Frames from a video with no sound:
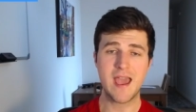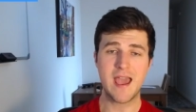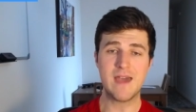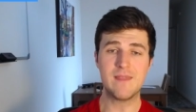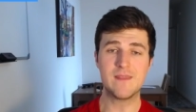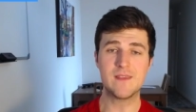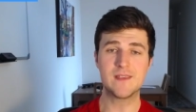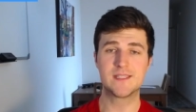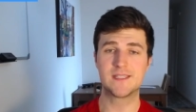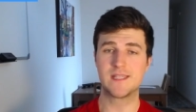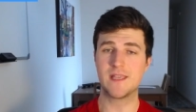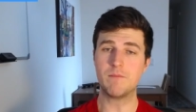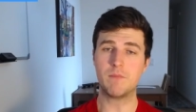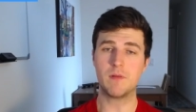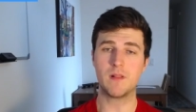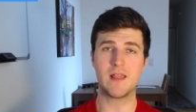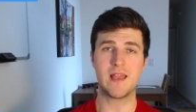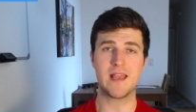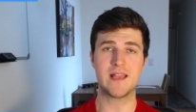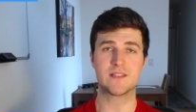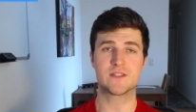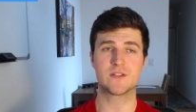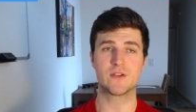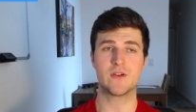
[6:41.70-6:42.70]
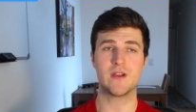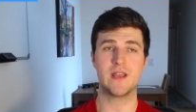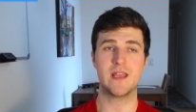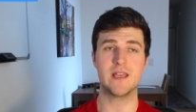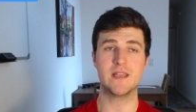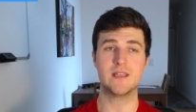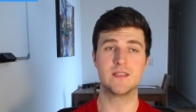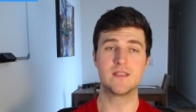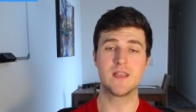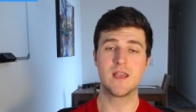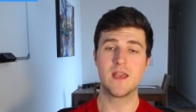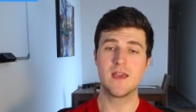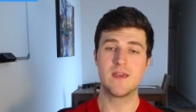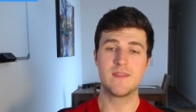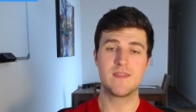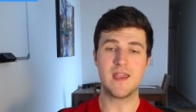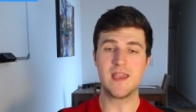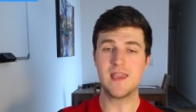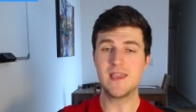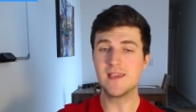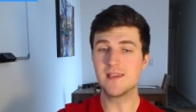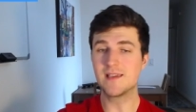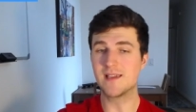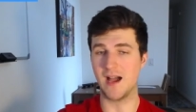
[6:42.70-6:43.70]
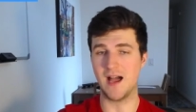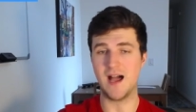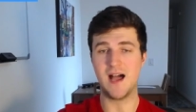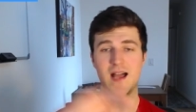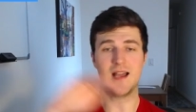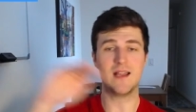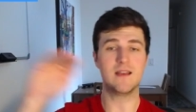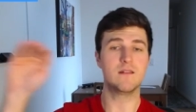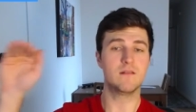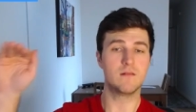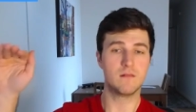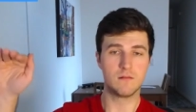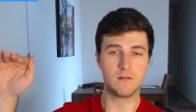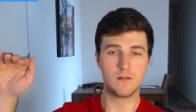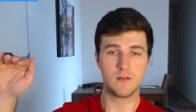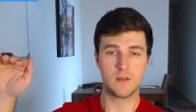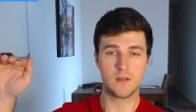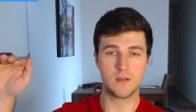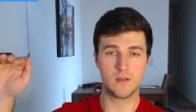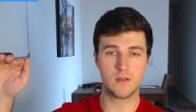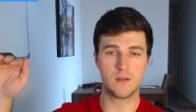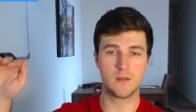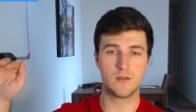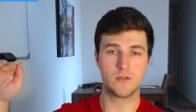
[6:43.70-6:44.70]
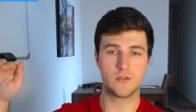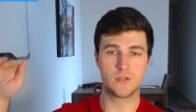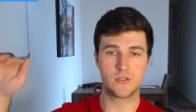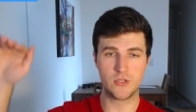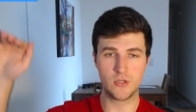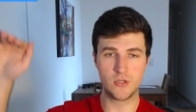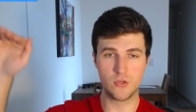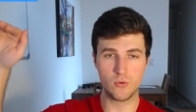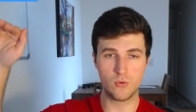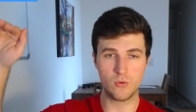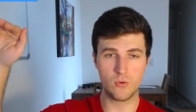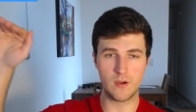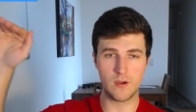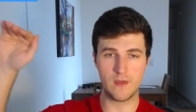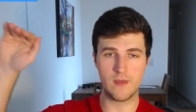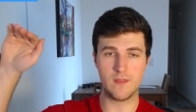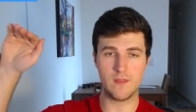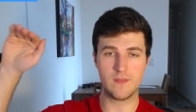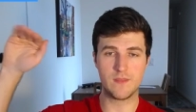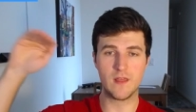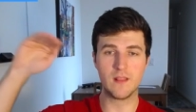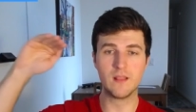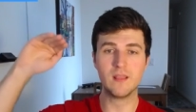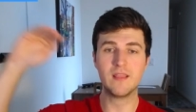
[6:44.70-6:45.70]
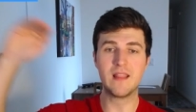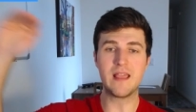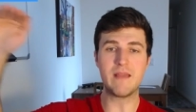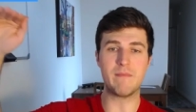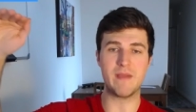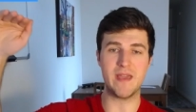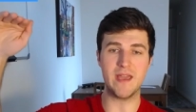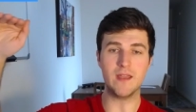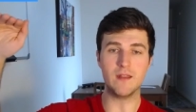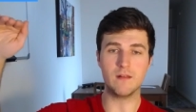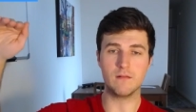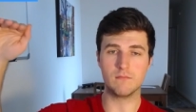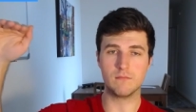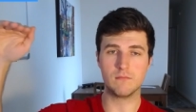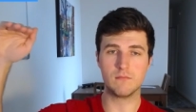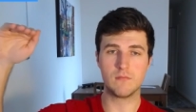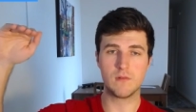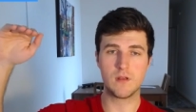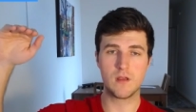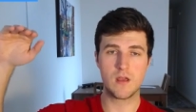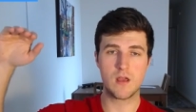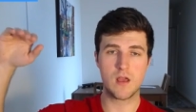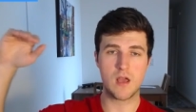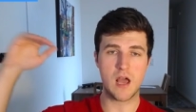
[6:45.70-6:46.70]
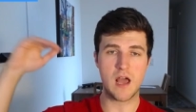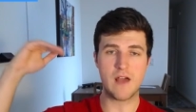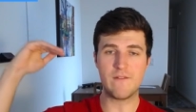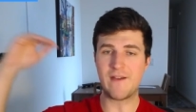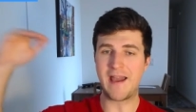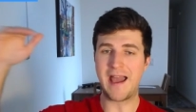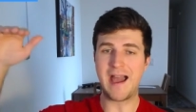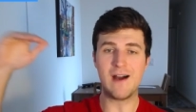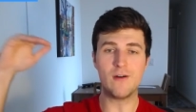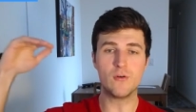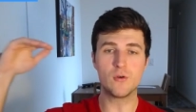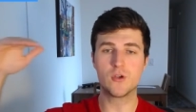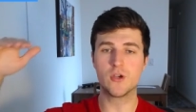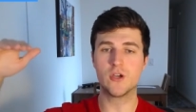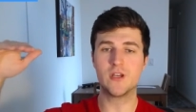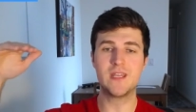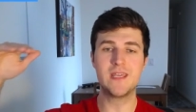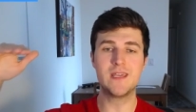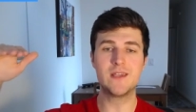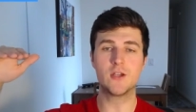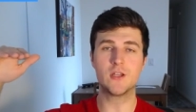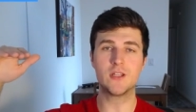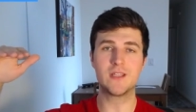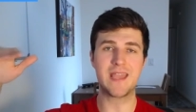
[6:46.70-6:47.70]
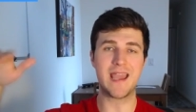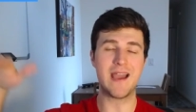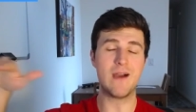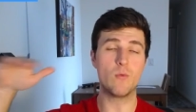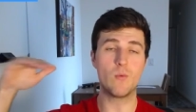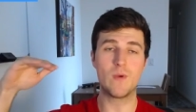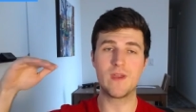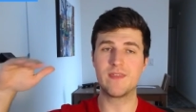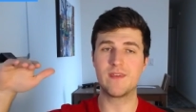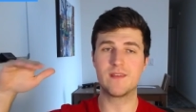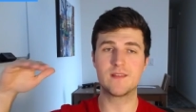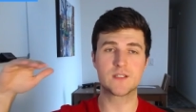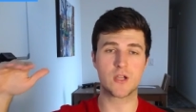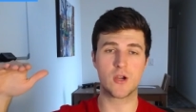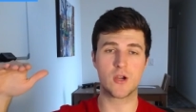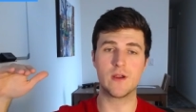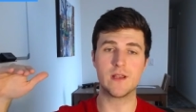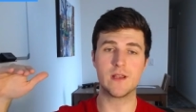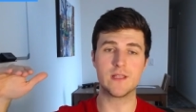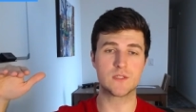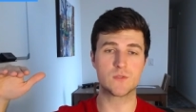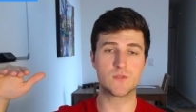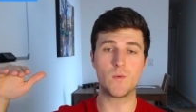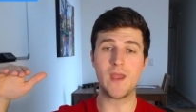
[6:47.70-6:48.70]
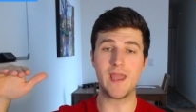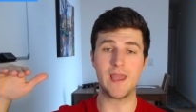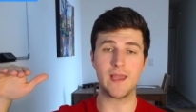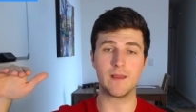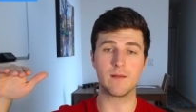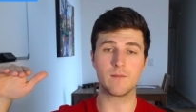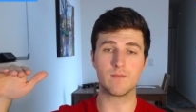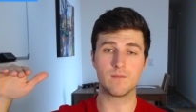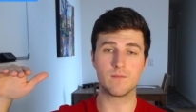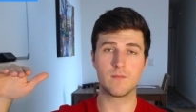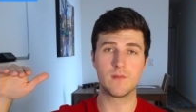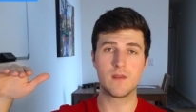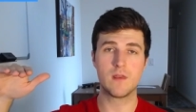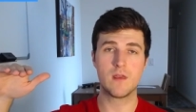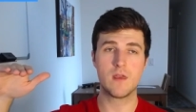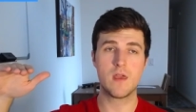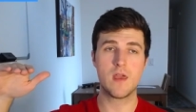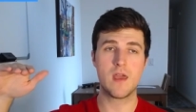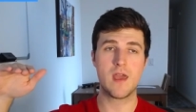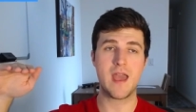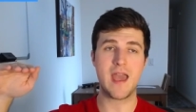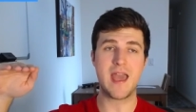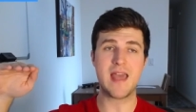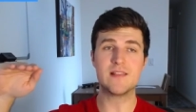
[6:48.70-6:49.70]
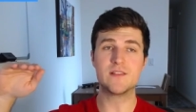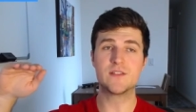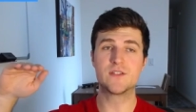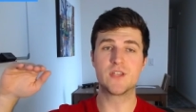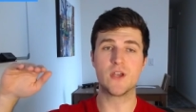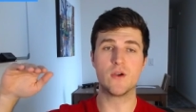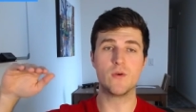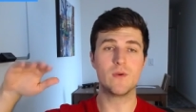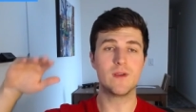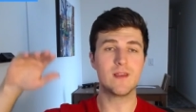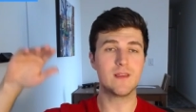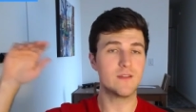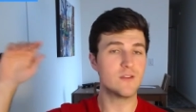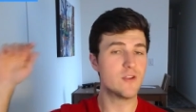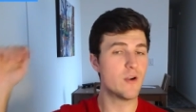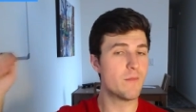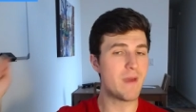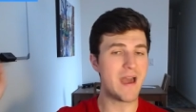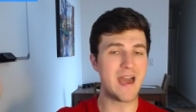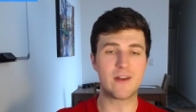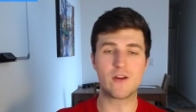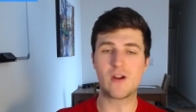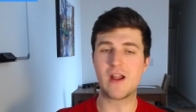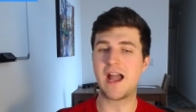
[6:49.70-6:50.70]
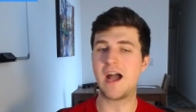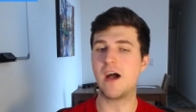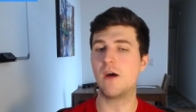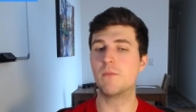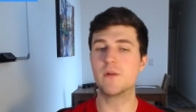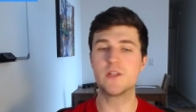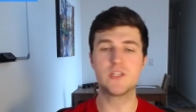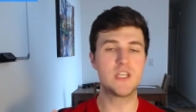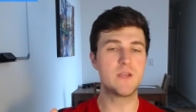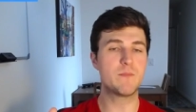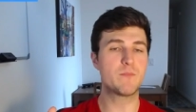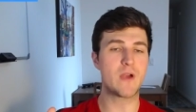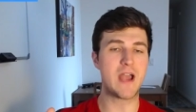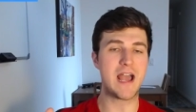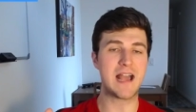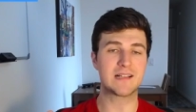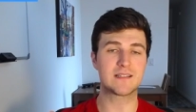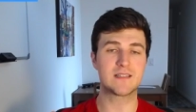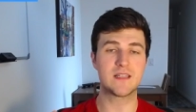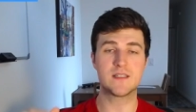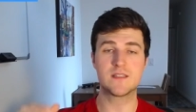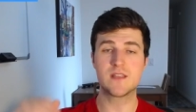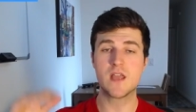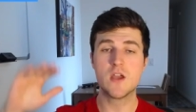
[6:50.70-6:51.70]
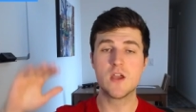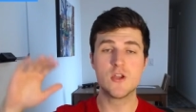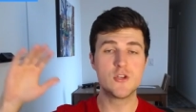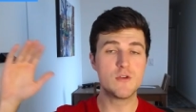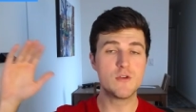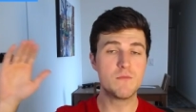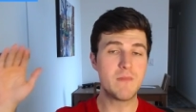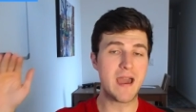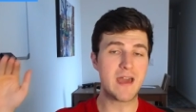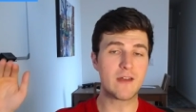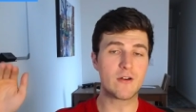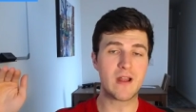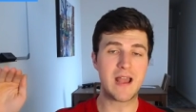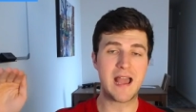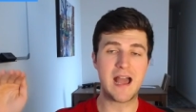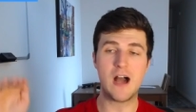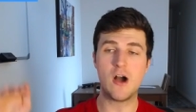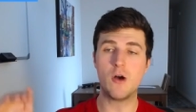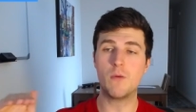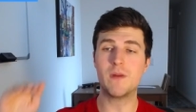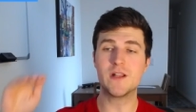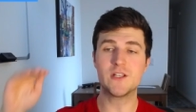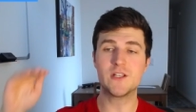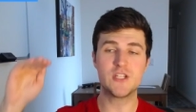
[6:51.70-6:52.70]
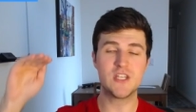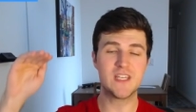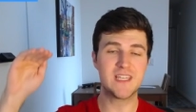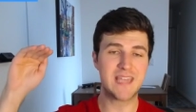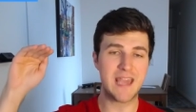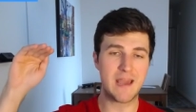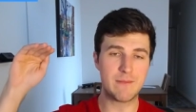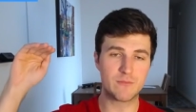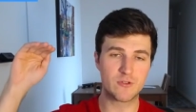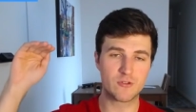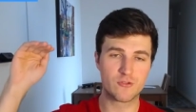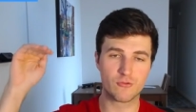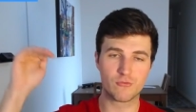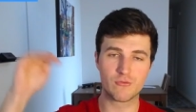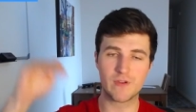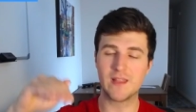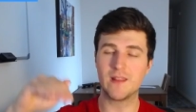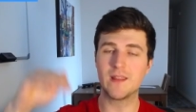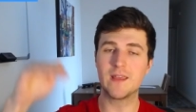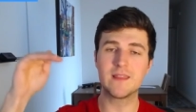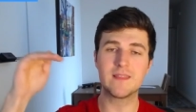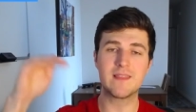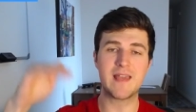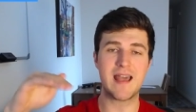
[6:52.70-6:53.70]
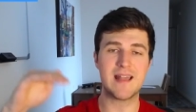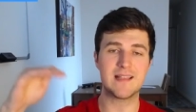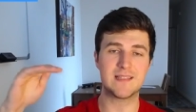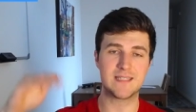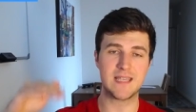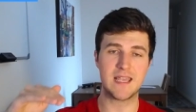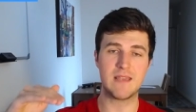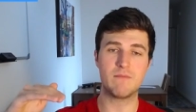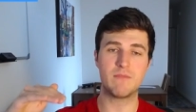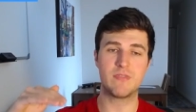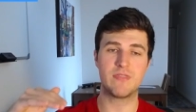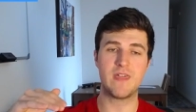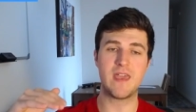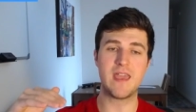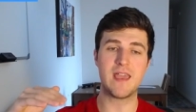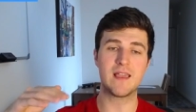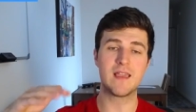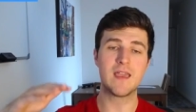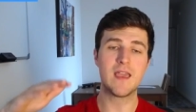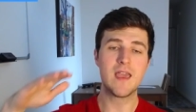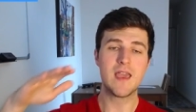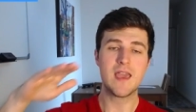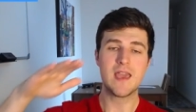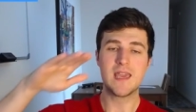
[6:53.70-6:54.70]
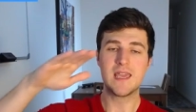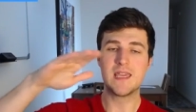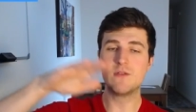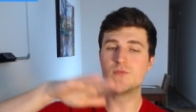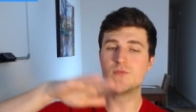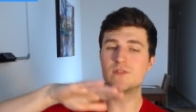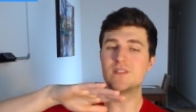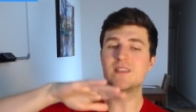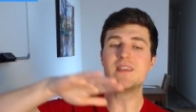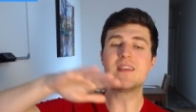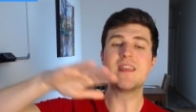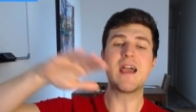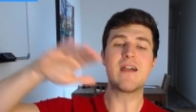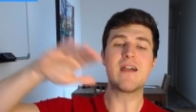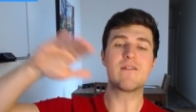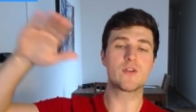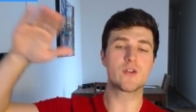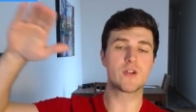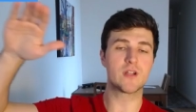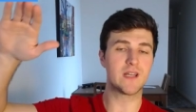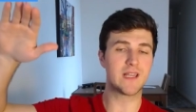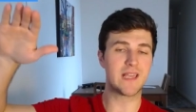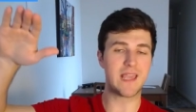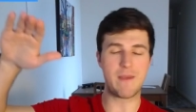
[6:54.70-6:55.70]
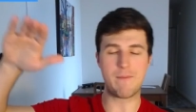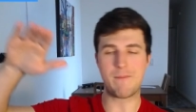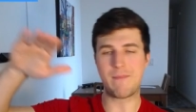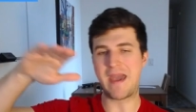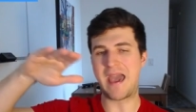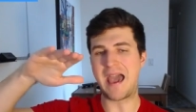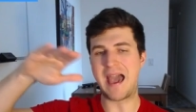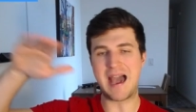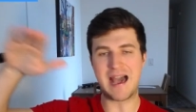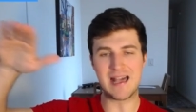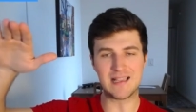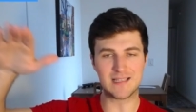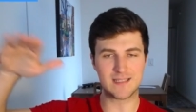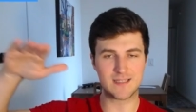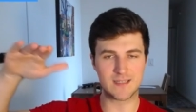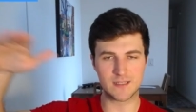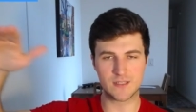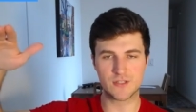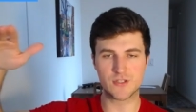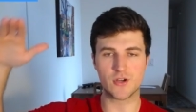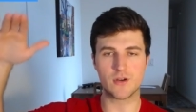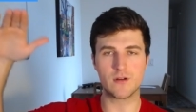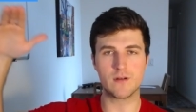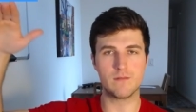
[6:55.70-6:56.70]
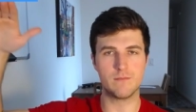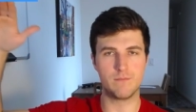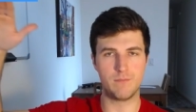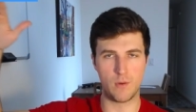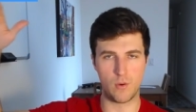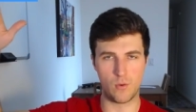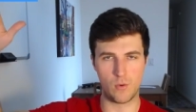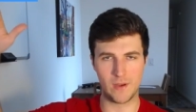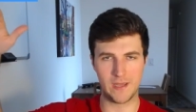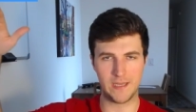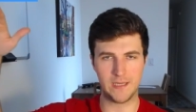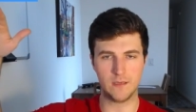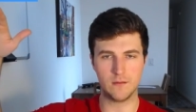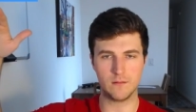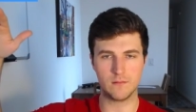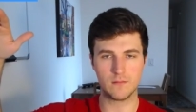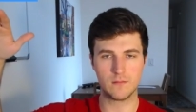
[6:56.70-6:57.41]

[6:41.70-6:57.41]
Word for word: And the simple answer is that he got to the limit of how good he could get with his current swing. And so, no matter how much he practiced, no matter how much he kept drilling that same thing, he was never going to get past a certain point,